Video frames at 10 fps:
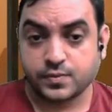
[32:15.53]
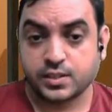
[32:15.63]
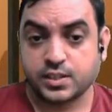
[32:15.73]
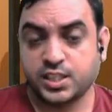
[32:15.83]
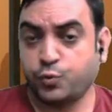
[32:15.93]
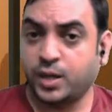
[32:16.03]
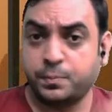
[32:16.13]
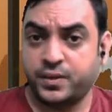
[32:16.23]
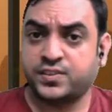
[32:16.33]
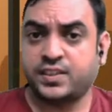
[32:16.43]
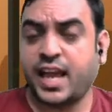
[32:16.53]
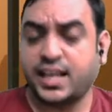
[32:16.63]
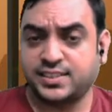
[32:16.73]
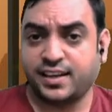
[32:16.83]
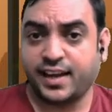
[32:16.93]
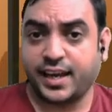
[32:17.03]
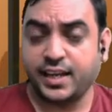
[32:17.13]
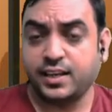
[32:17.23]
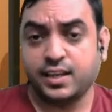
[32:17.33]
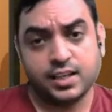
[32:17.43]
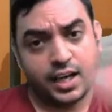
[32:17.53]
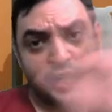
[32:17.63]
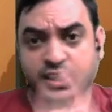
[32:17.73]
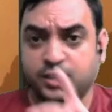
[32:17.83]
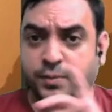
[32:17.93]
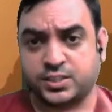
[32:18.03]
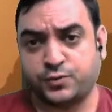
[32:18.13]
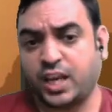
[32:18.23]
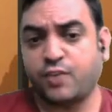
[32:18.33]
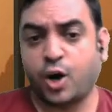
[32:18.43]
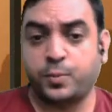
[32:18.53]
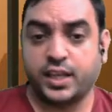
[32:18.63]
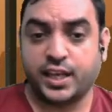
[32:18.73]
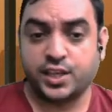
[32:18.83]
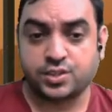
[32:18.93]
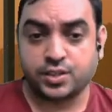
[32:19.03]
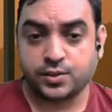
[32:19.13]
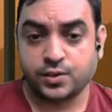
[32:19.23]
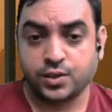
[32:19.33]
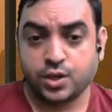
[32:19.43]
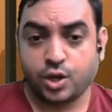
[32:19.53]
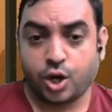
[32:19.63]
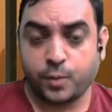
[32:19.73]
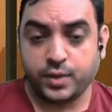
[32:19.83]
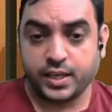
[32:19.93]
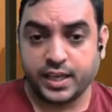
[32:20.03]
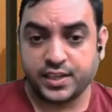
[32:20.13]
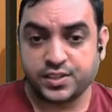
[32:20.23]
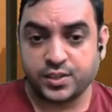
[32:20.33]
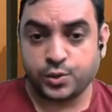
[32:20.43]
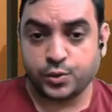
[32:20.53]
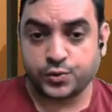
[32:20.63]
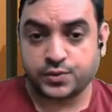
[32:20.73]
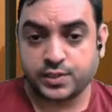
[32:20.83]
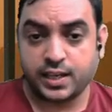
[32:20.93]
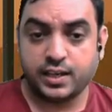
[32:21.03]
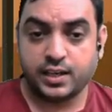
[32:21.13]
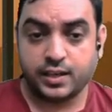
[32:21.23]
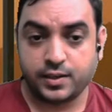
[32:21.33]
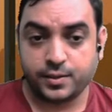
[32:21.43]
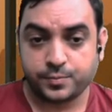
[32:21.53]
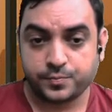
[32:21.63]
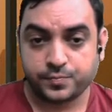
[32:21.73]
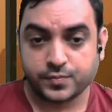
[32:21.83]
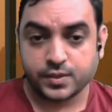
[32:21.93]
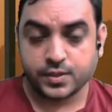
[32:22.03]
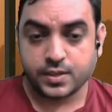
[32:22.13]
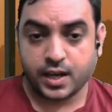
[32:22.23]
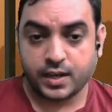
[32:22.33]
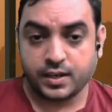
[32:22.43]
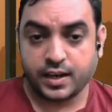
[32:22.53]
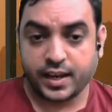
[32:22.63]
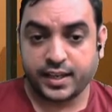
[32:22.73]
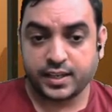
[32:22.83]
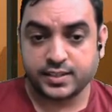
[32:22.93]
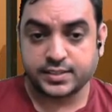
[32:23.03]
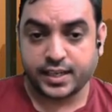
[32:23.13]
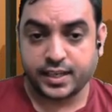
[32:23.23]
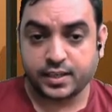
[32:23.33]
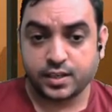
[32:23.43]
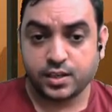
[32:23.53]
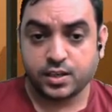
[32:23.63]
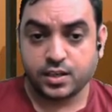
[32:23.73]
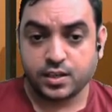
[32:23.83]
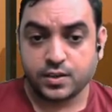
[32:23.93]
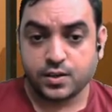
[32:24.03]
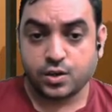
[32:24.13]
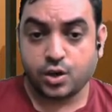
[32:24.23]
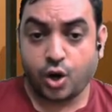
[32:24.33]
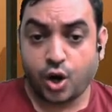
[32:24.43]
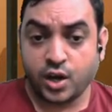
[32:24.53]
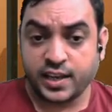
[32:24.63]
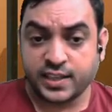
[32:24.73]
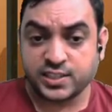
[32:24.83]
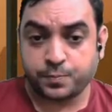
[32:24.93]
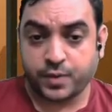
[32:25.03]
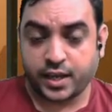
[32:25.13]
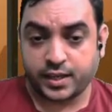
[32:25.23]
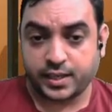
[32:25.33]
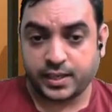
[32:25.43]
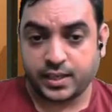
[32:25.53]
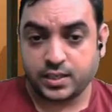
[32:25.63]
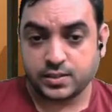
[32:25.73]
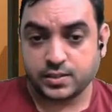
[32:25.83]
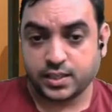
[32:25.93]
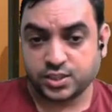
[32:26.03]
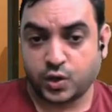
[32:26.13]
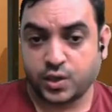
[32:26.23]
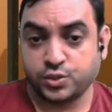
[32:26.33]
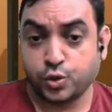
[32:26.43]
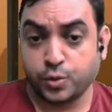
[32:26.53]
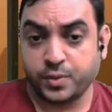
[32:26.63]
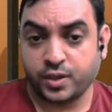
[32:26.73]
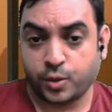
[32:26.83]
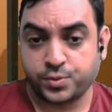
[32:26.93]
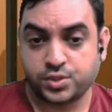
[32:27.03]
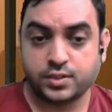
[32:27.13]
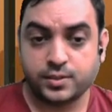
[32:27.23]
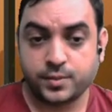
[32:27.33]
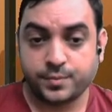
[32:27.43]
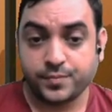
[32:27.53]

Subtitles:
See, one person has the right, other person will have obligation. Obligation to sell underlying asset on expiry, that's called a European option,